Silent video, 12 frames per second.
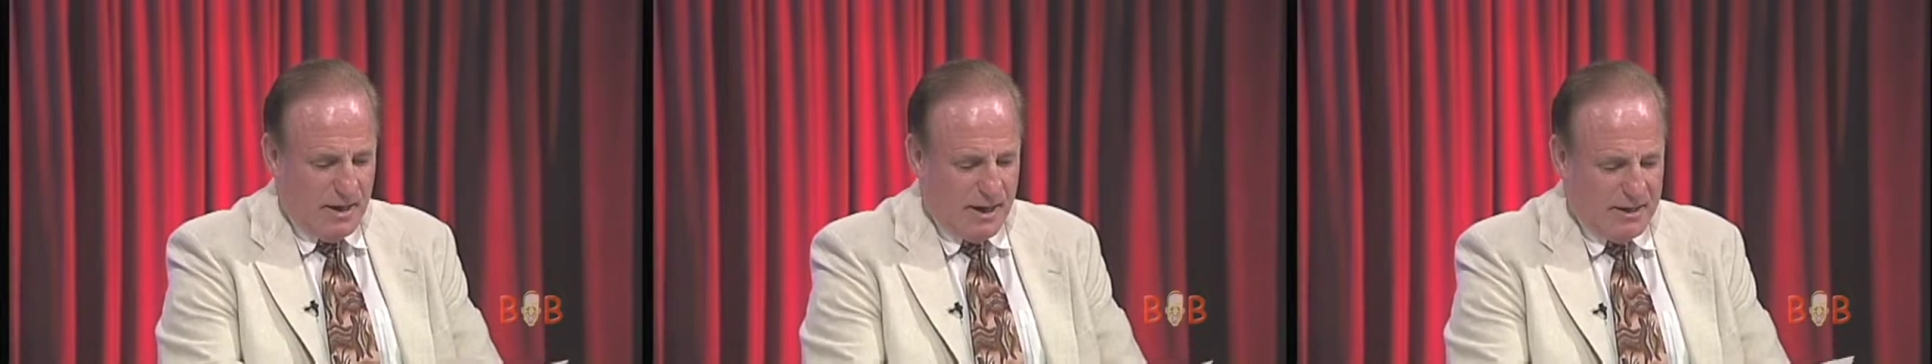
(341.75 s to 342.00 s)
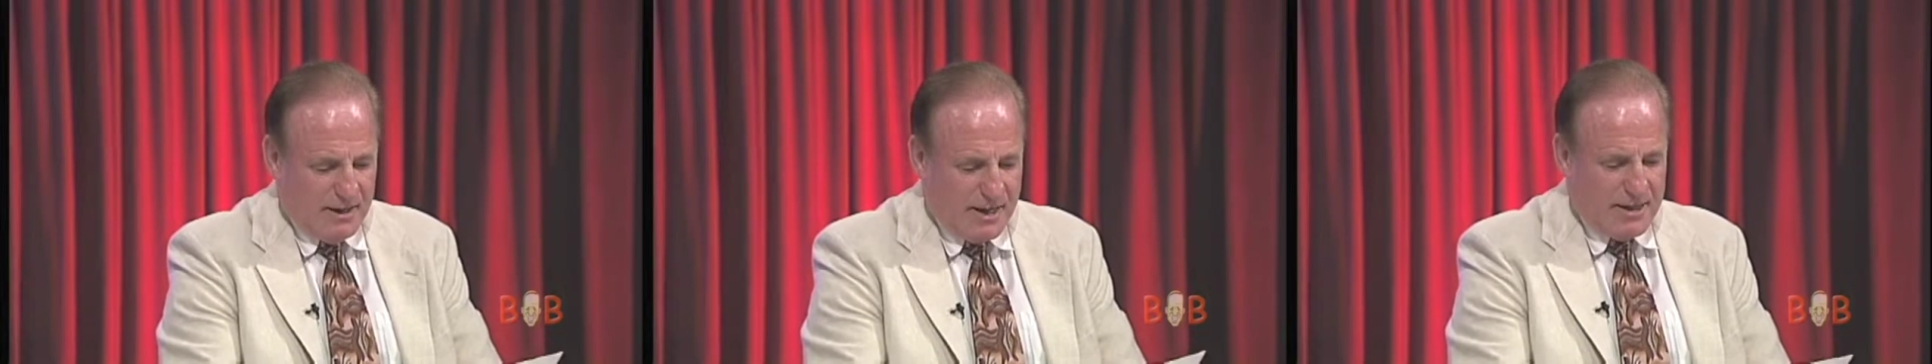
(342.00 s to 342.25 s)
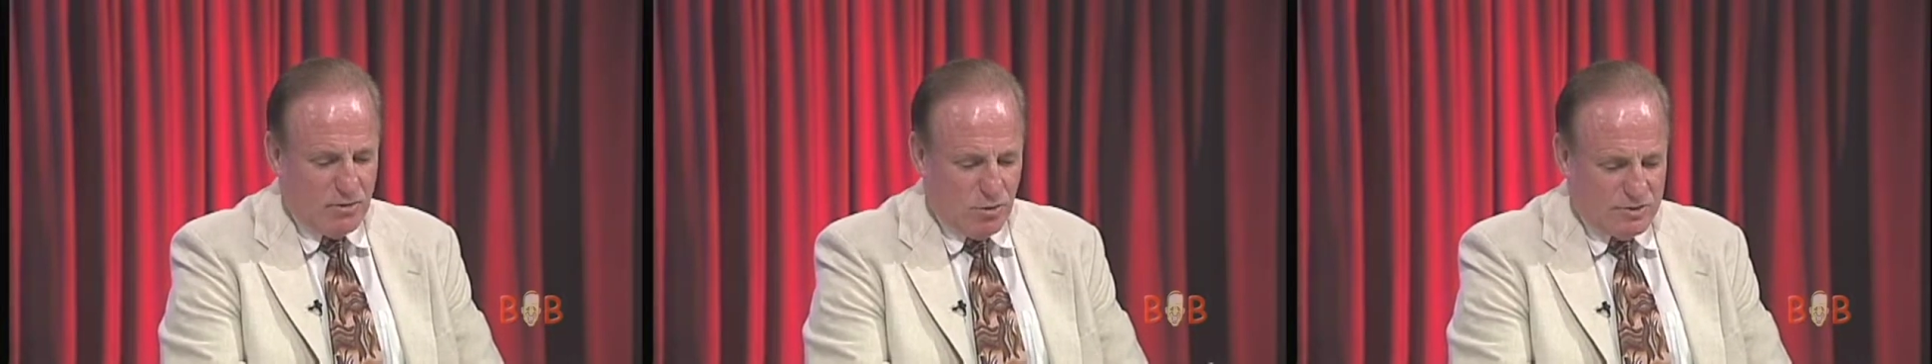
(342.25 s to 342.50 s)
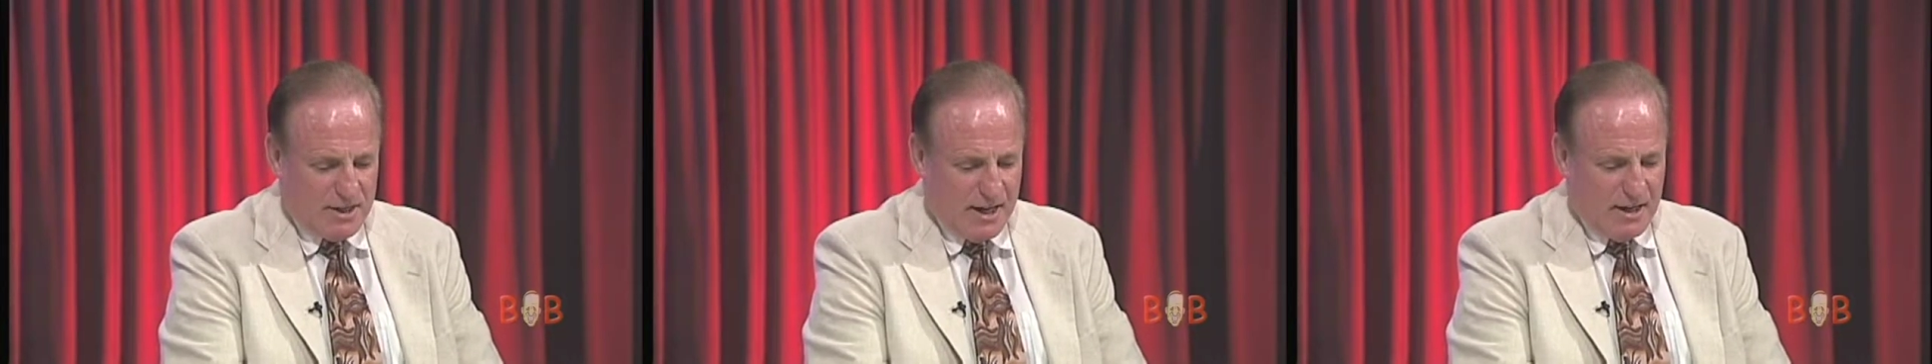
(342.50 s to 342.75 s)
And the annual
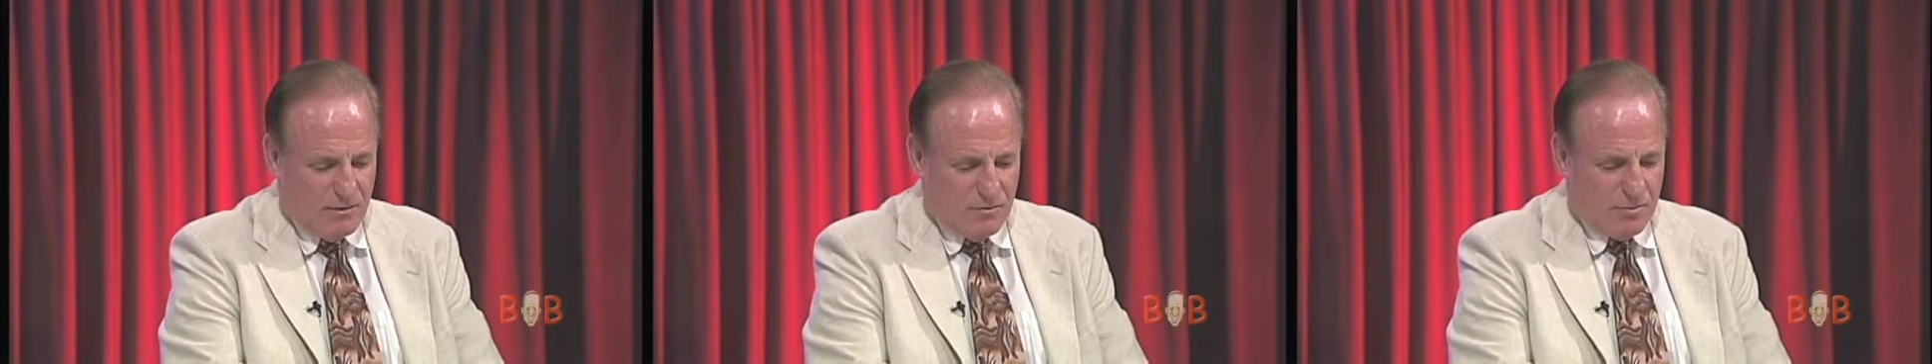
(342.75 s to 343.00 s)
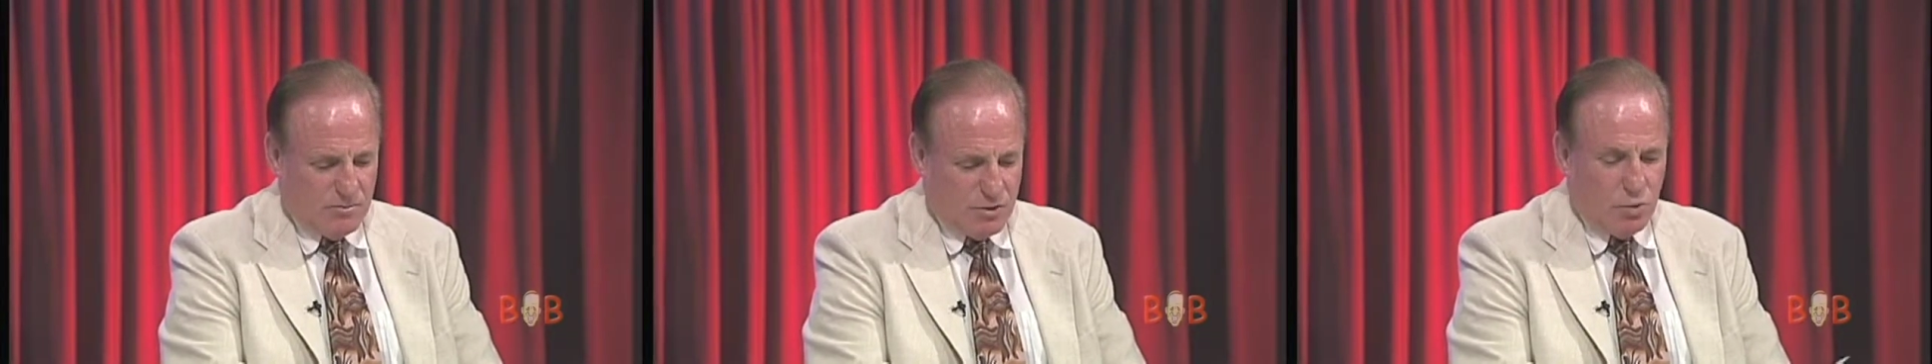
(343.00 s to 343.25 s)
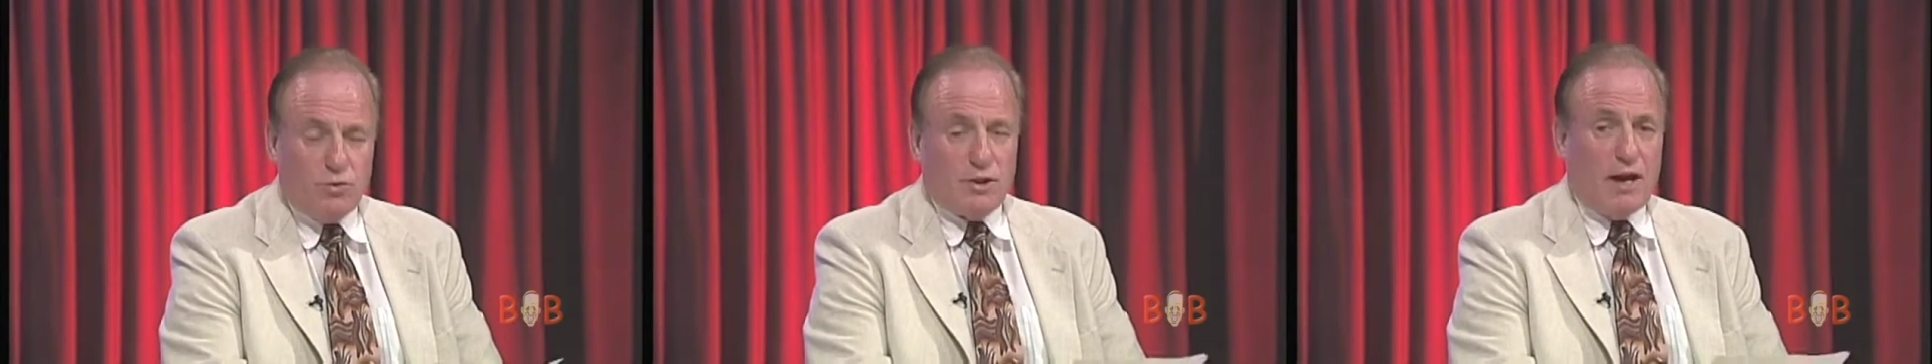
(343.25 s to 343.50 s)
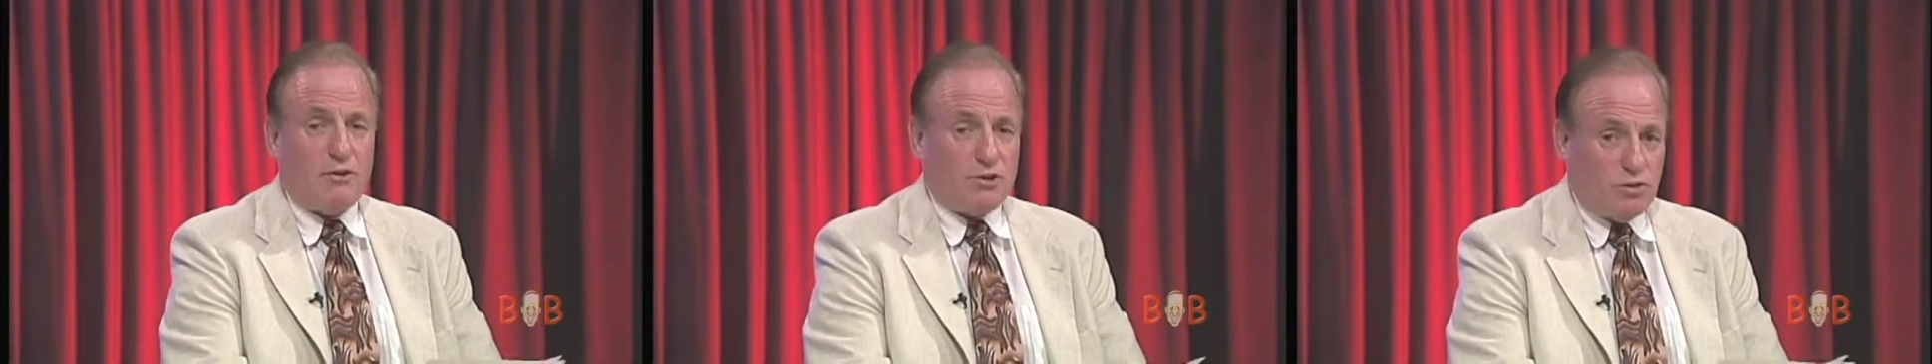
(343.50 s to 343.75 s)
data from
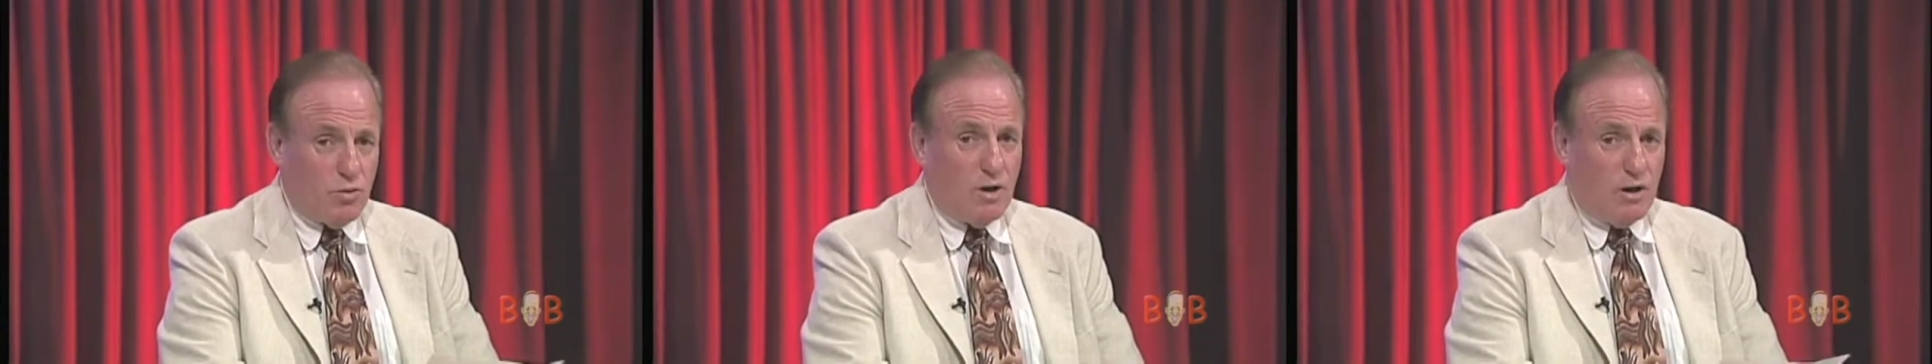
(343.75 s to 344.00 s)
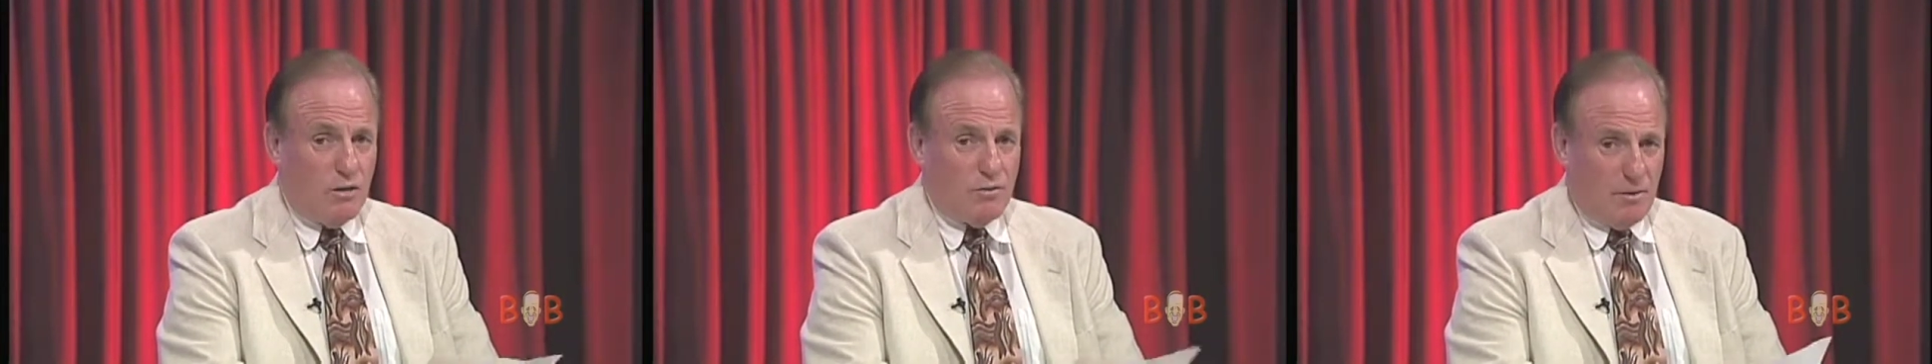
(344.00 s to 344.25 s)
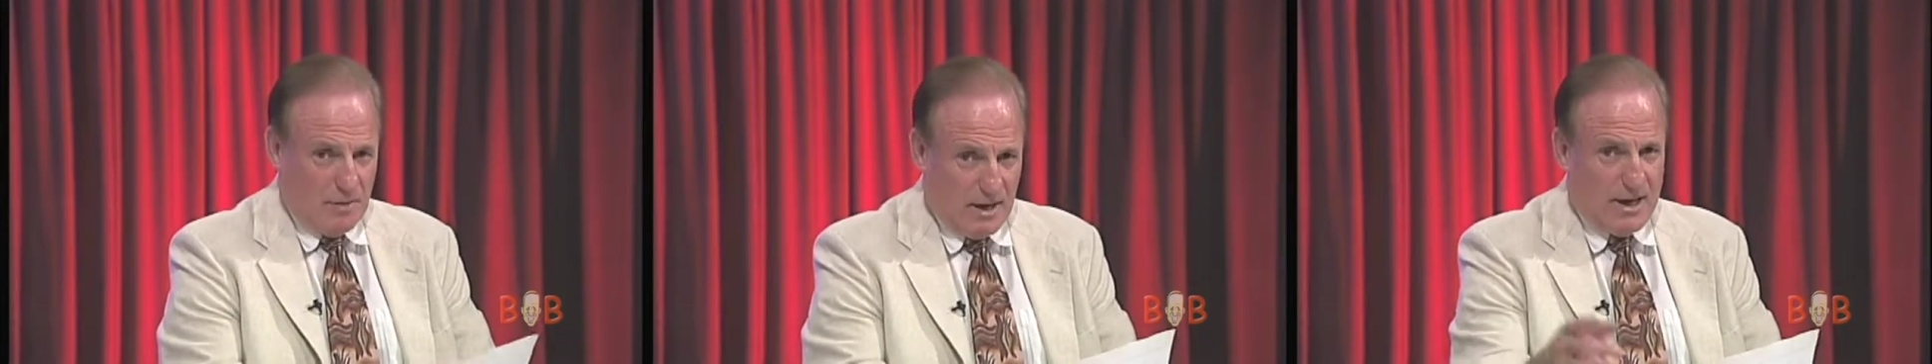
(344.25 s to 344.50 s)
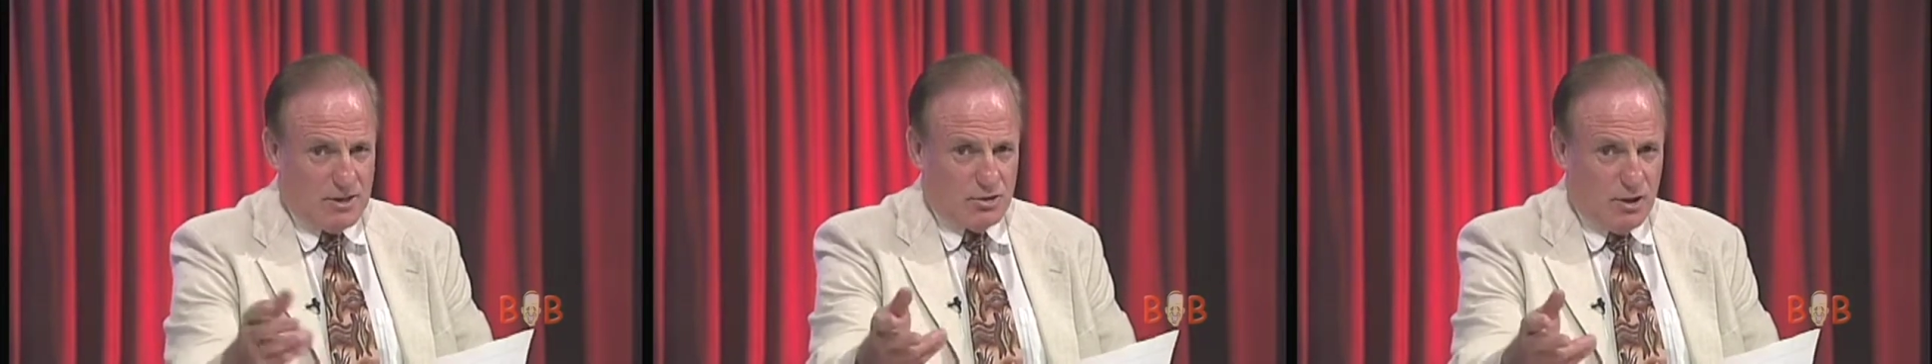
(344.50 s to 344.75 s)
2012, from
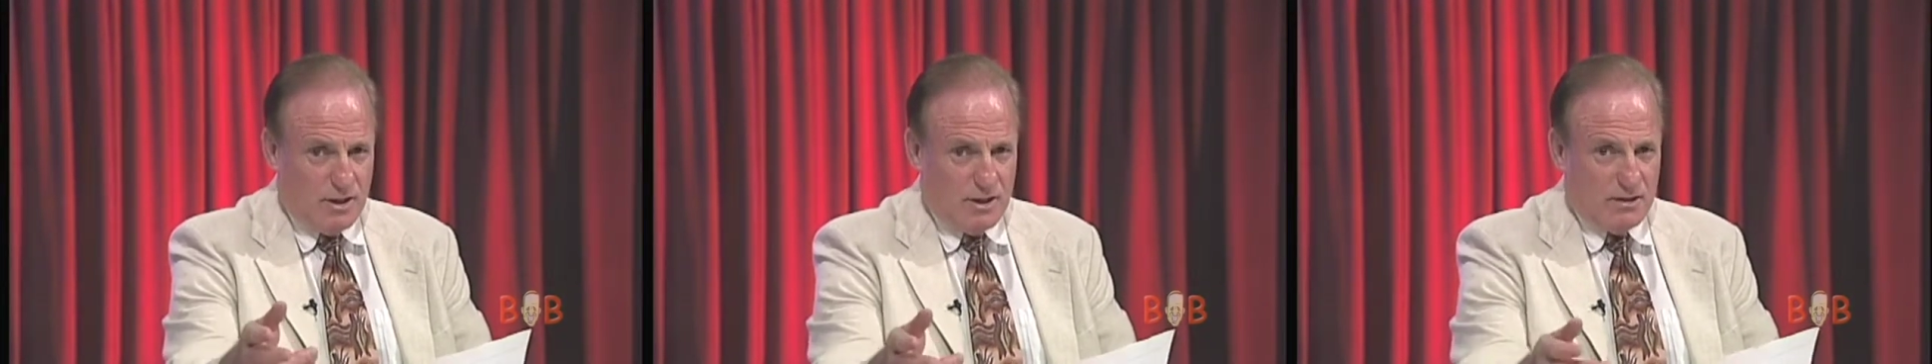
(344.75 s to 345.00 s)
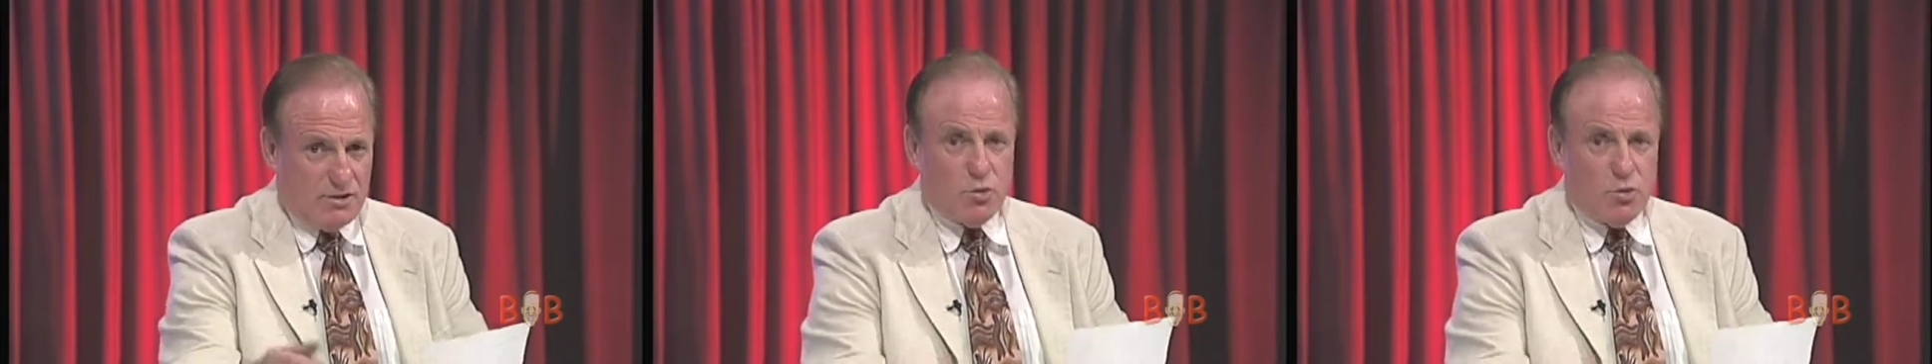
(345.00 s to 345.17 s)
last year,